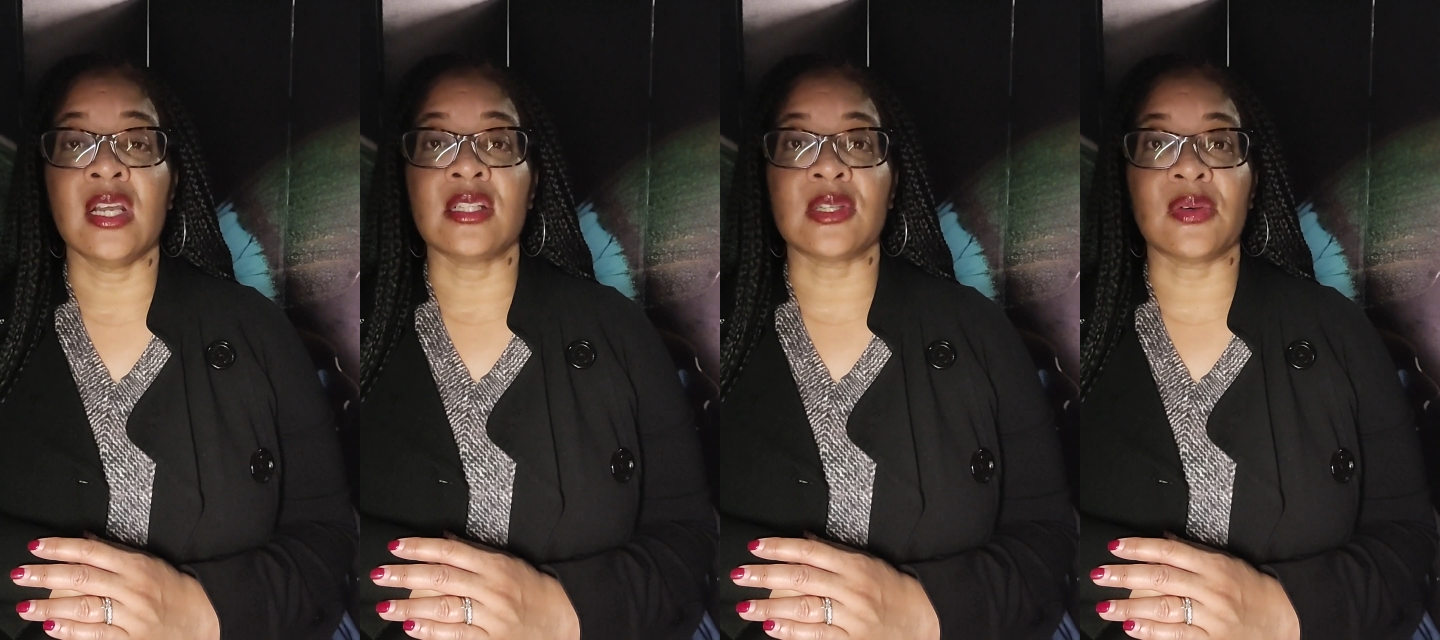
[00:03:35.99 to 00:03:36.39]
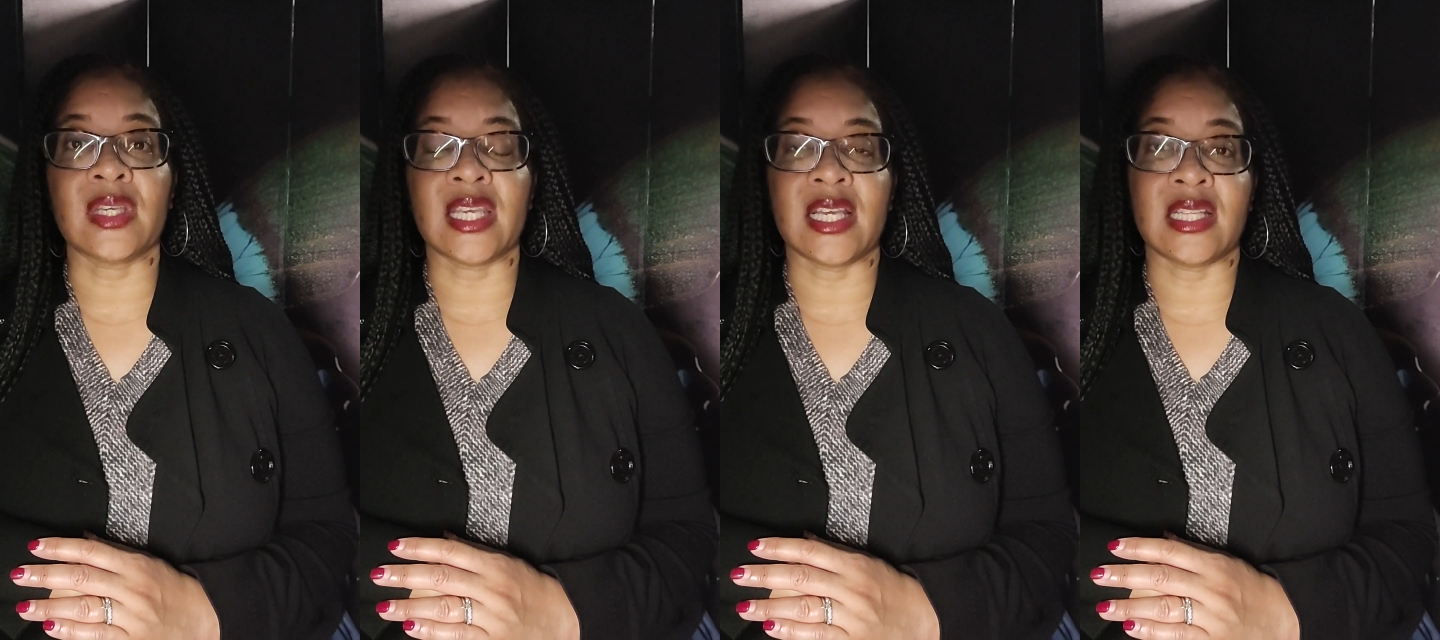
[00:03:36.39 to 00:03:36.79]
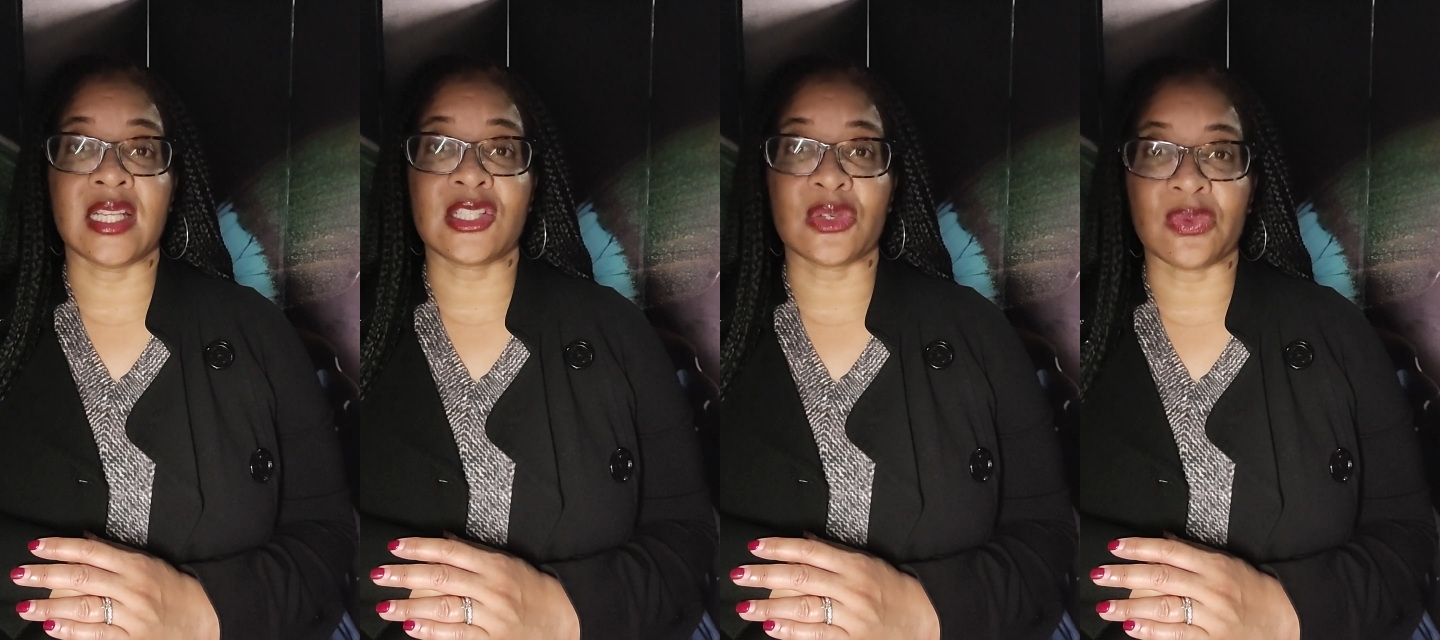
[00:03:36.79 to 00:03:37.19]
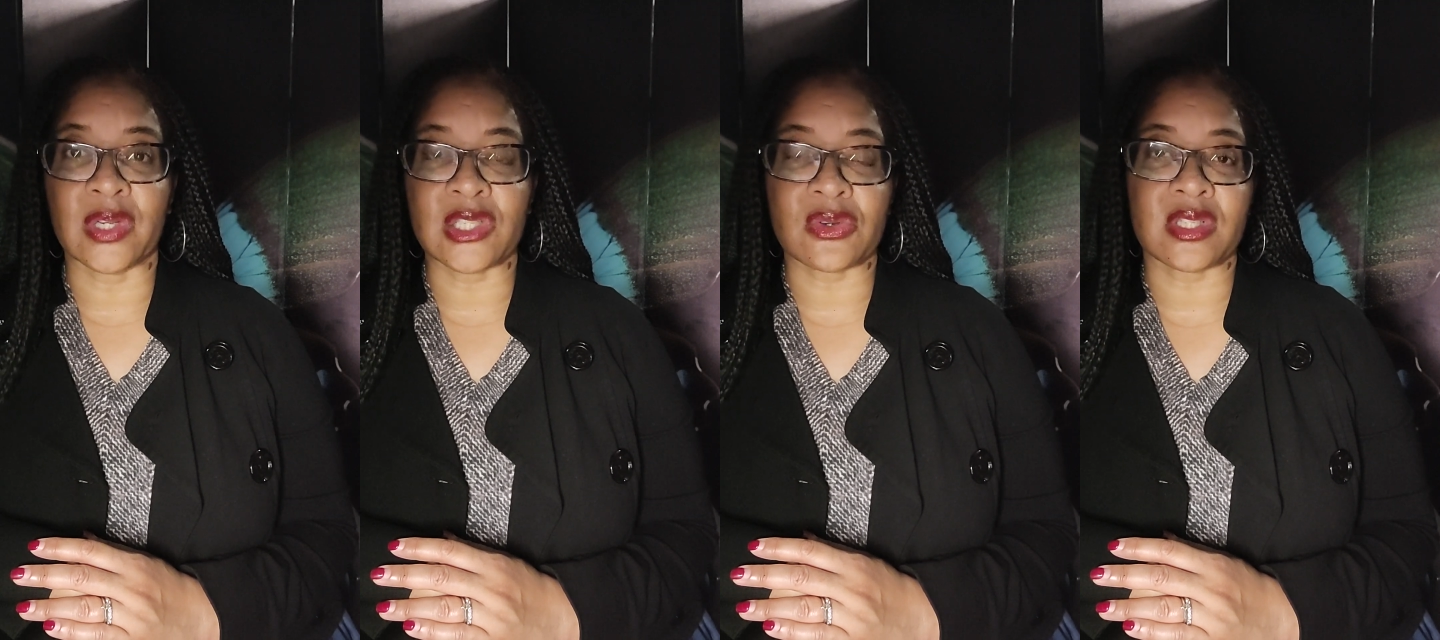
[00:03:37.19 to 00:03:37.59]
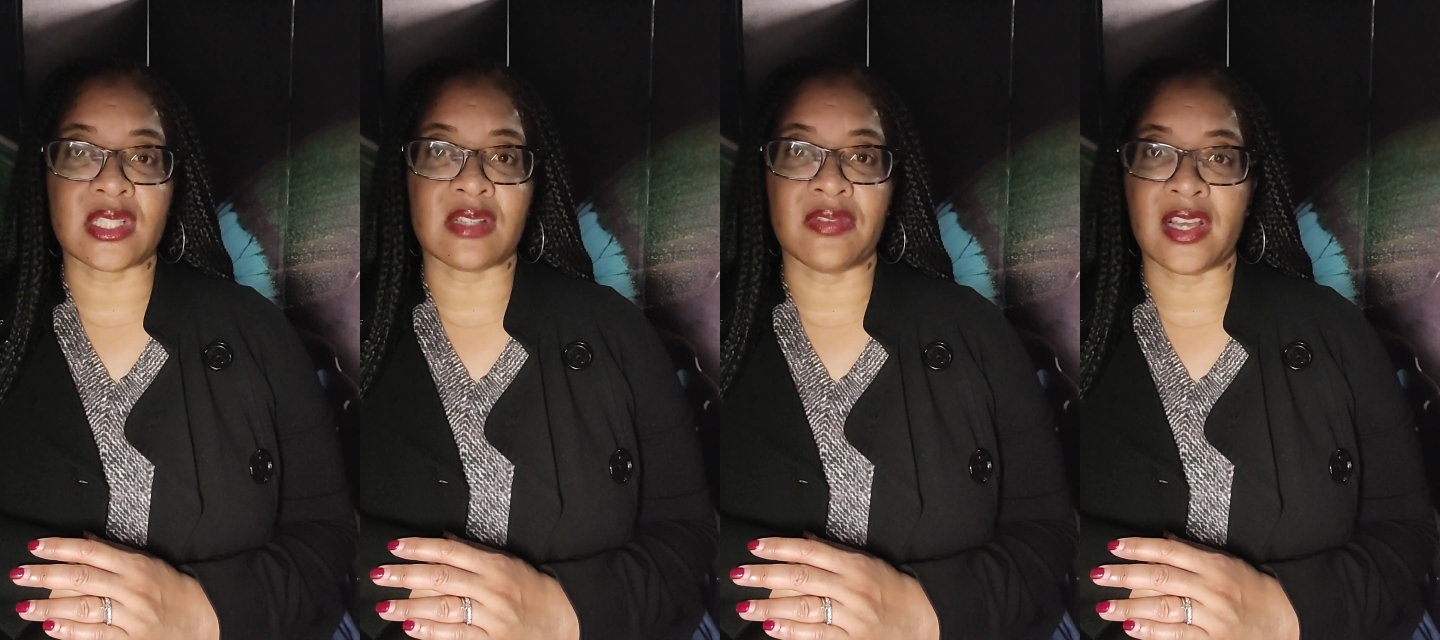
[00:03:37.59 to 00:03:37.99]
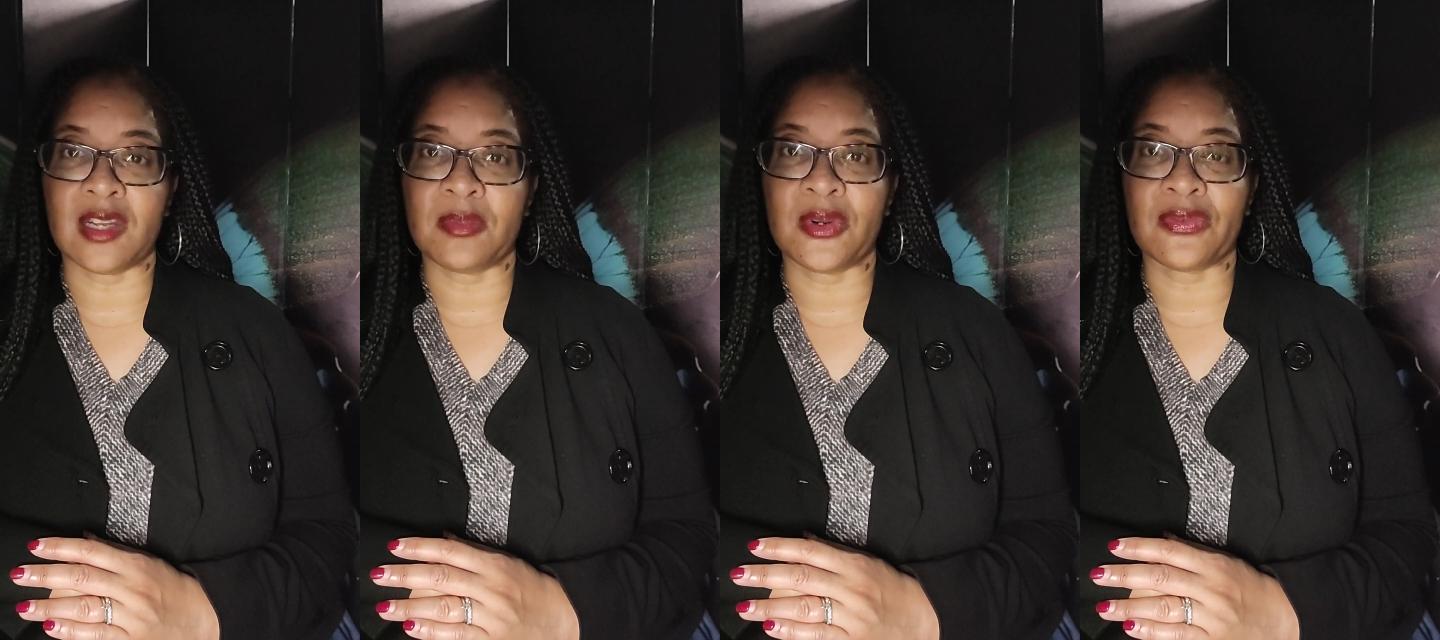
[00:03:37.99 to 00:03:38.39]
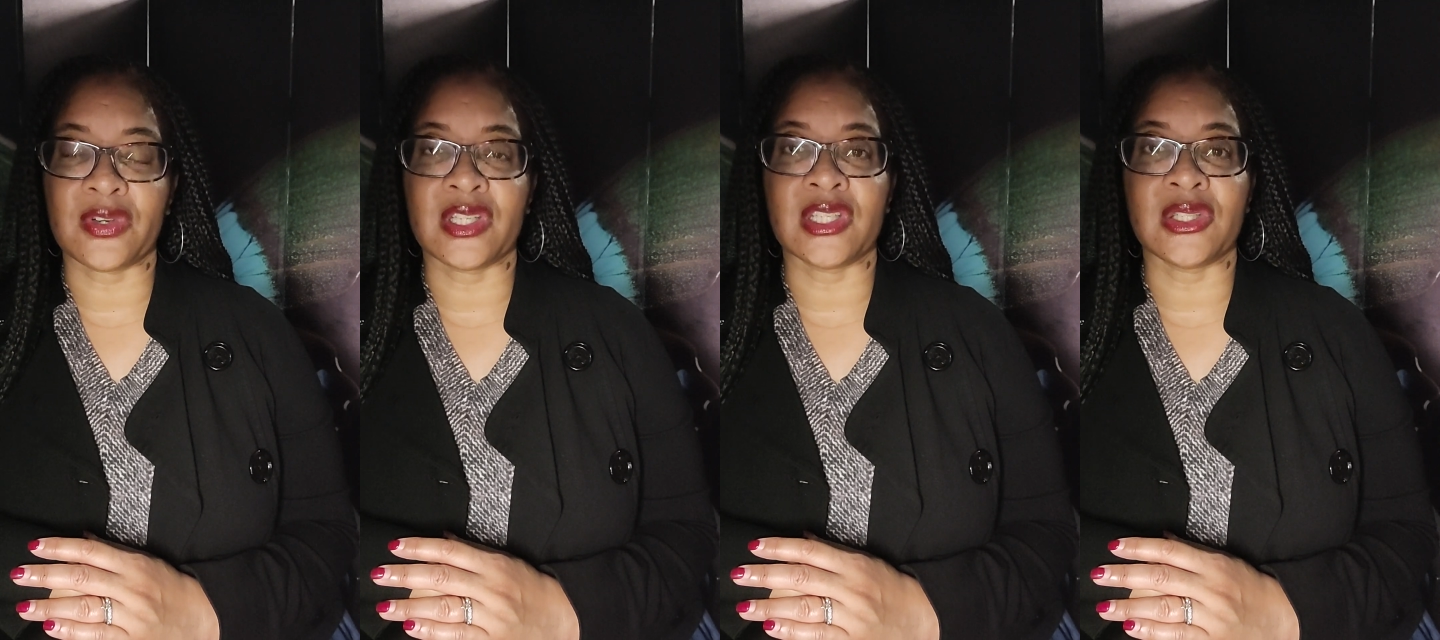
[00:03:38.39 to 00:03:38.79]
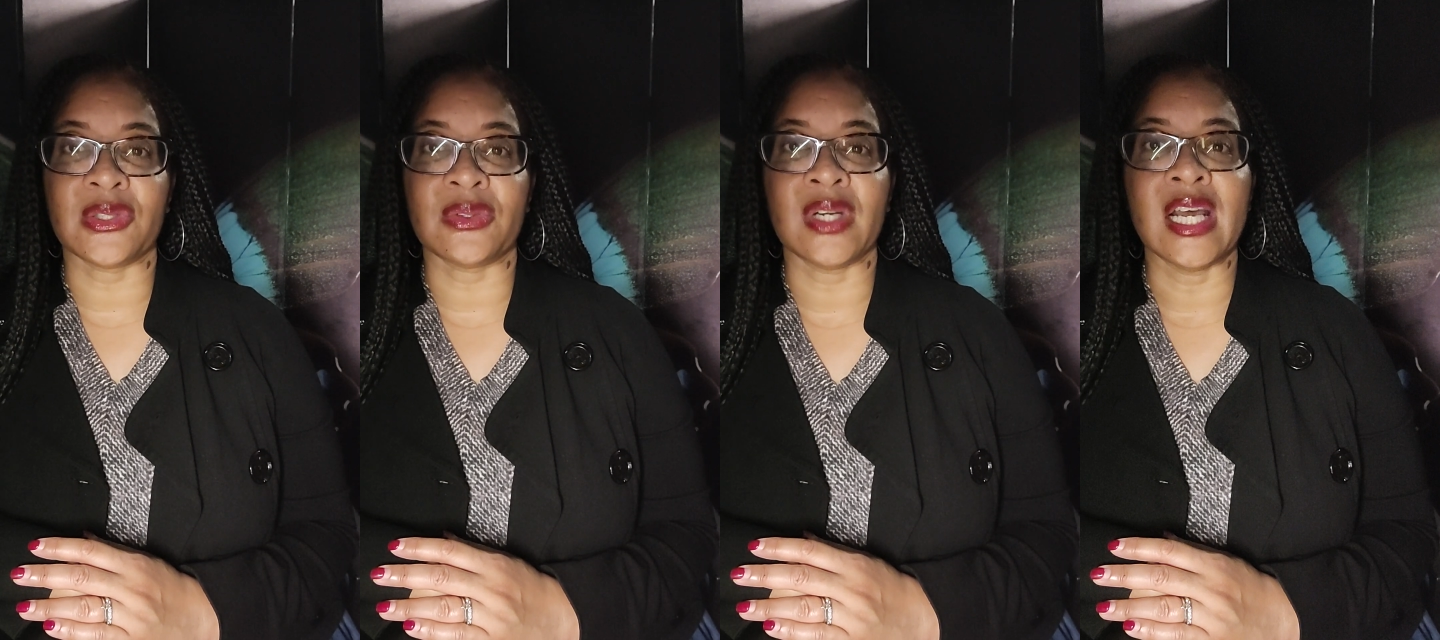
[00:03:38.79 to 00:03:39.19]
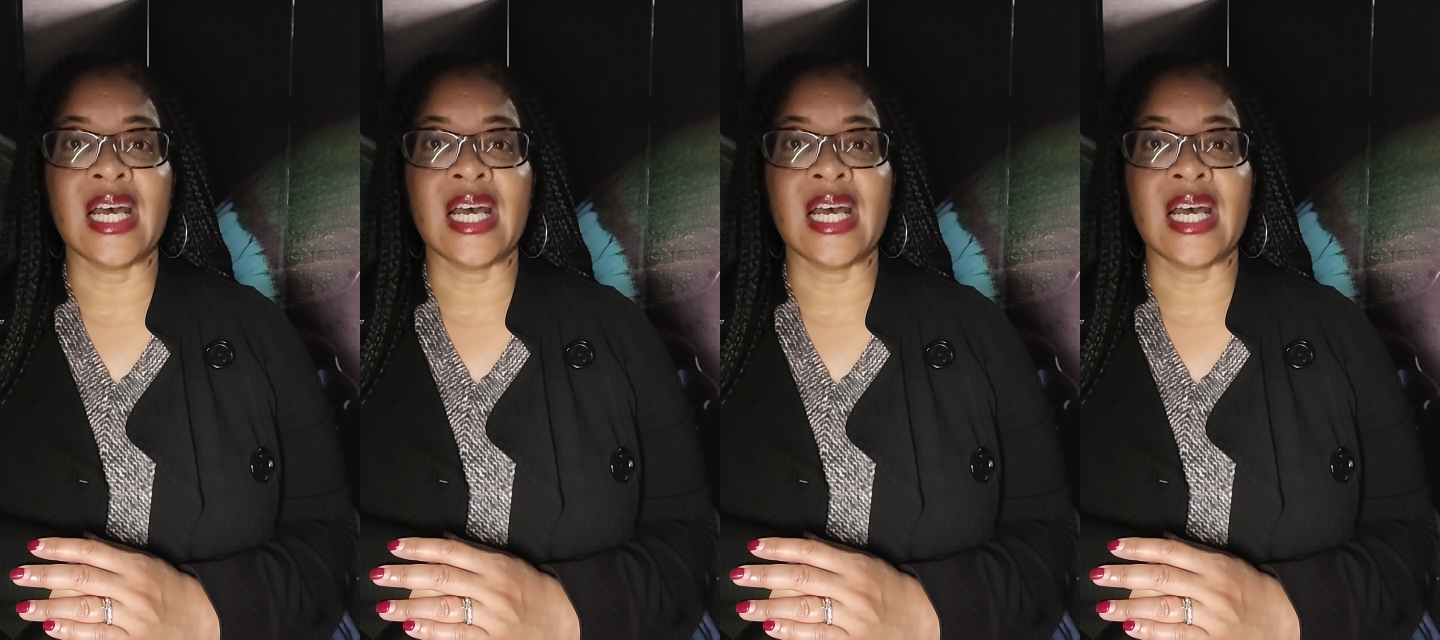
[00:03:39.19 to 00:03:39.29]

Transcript: So, again, these are resources available for you.